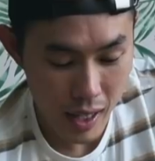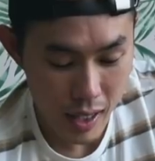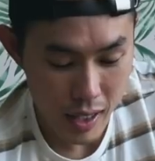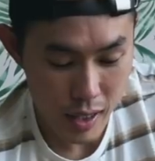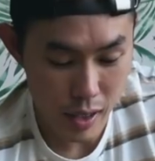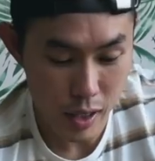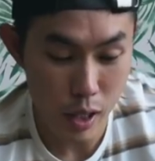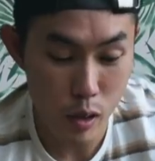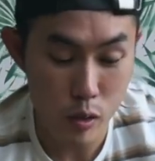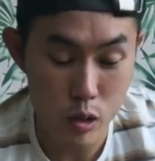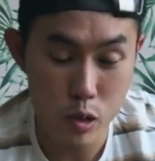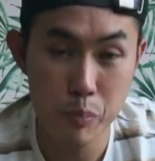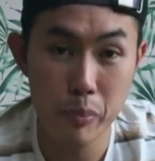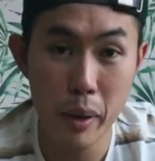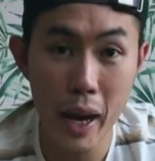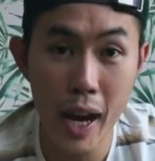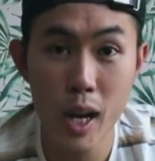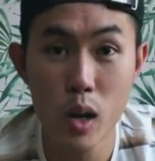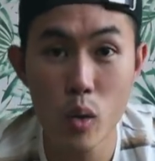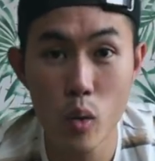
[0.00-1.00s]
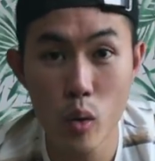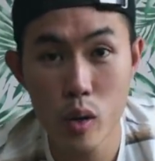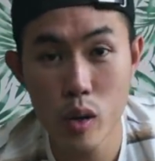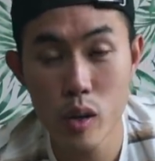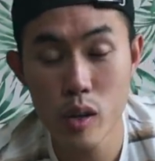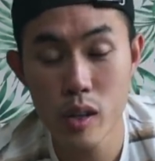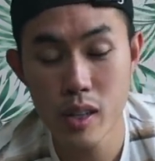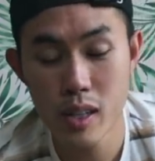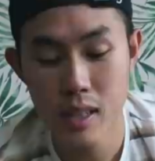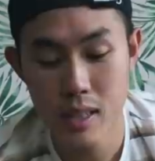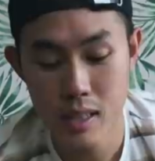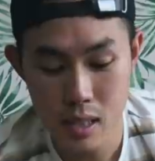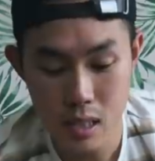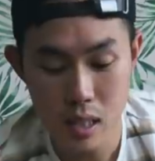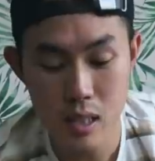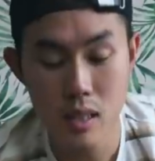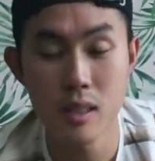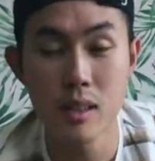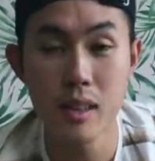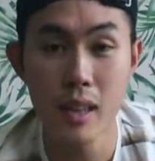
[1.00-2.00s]
and it was back ordered
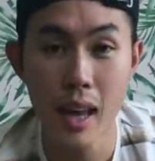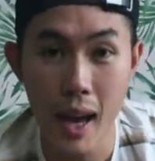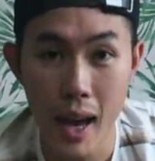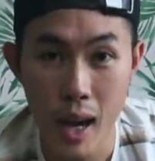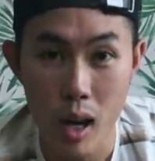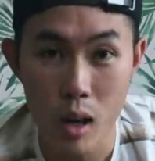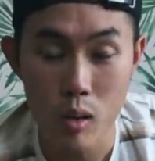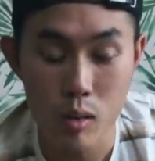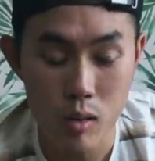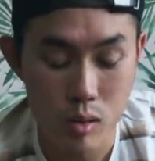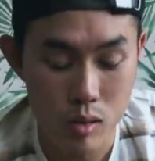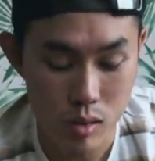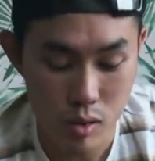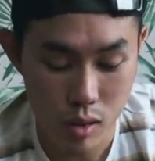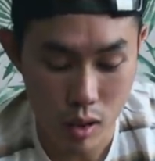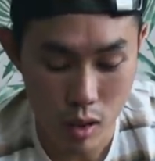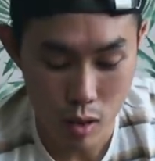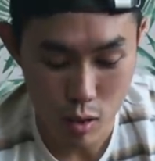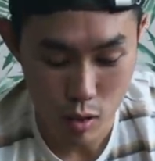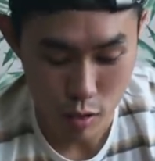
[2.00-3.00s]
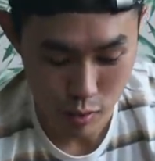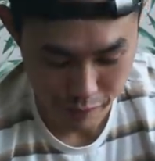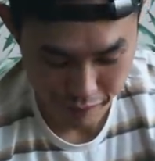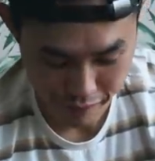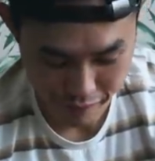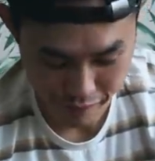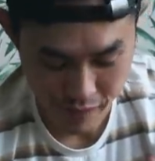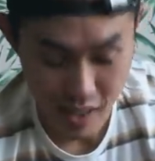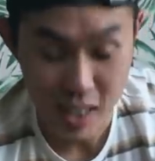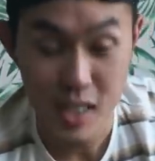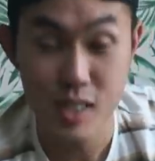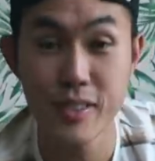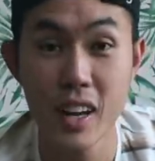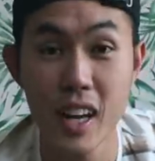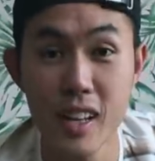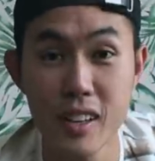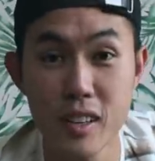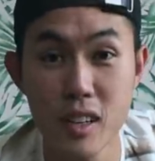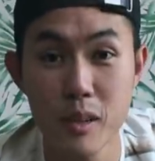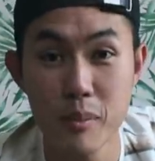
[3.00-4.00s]
until now. So it's
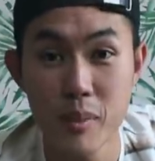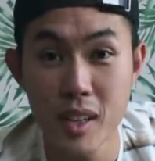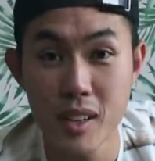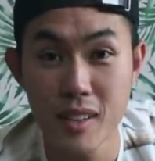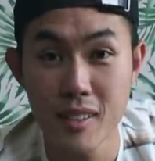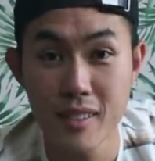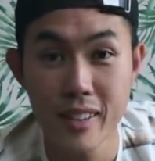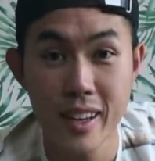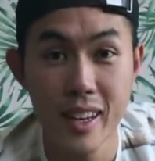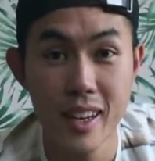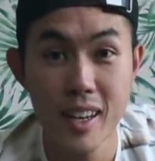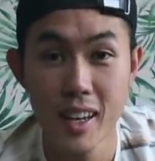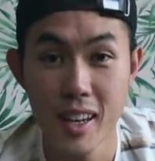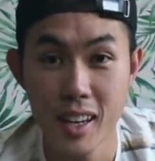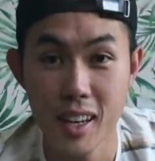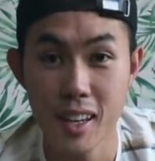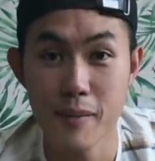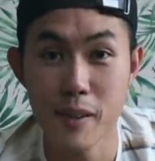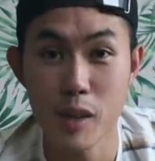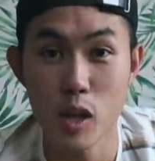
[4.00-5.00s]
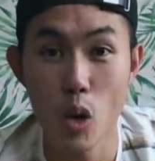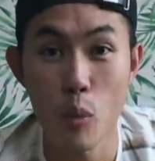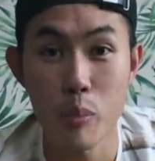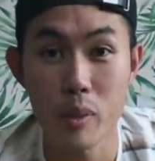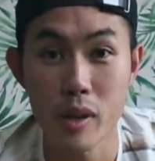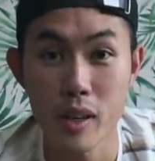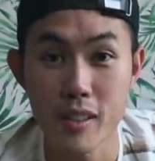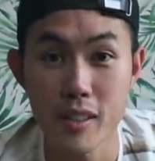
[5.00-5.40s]
finally come in, I'm gonna open